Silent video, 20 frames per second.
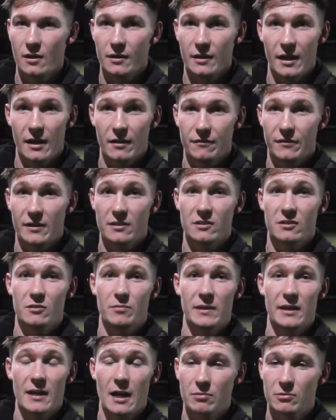Yeah, Fence has
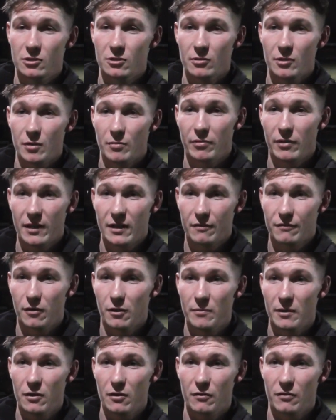been absolutely brilliant
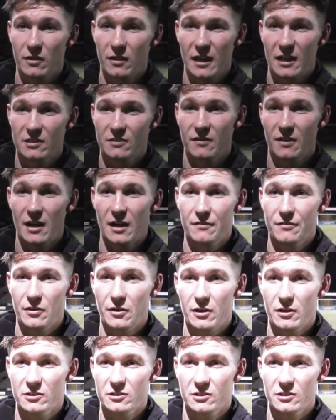for me over the last five
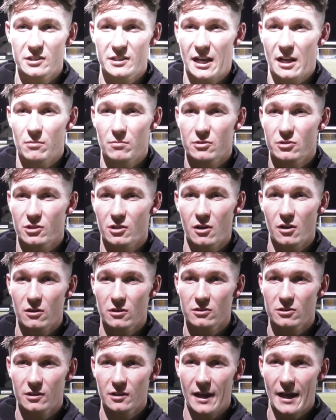years. He's helped us a
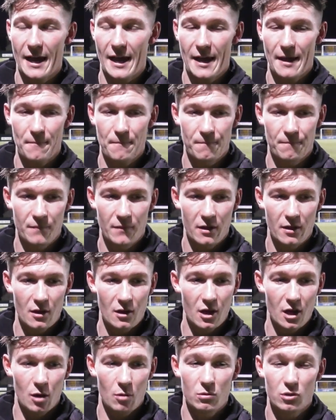lot, um,
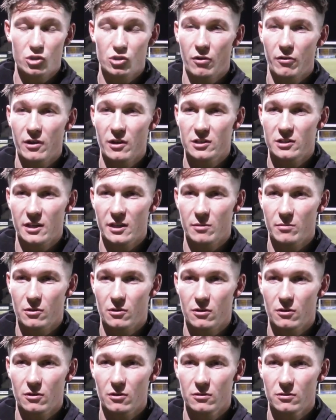and we're sorry to see him
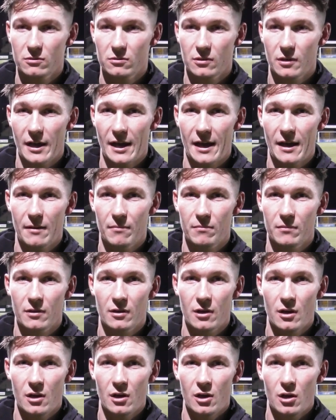go. Um,
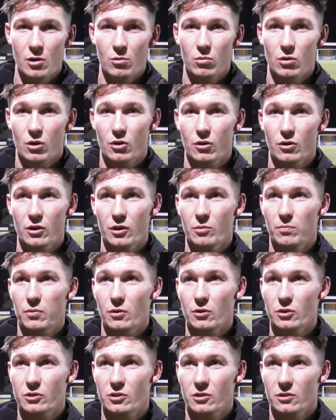we're gutted,
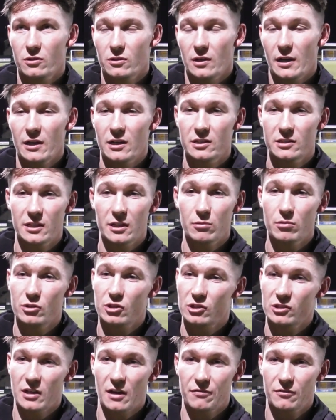but like you say, we
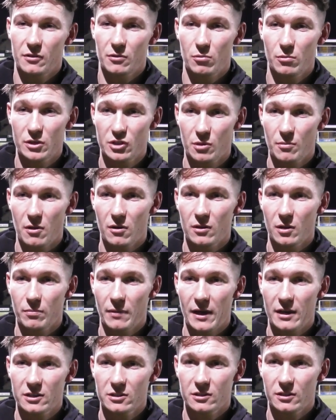just have to wish him all the
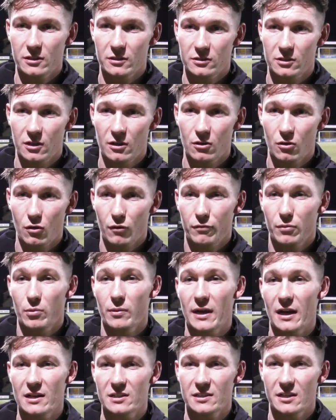best, and hopefully
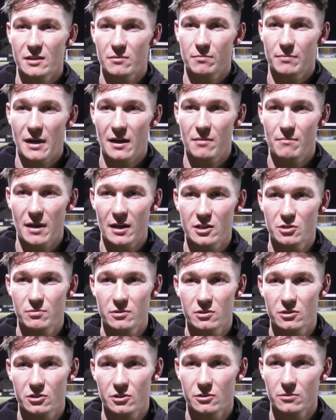we get to see him back in
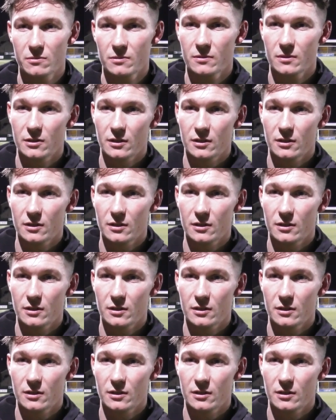management soon.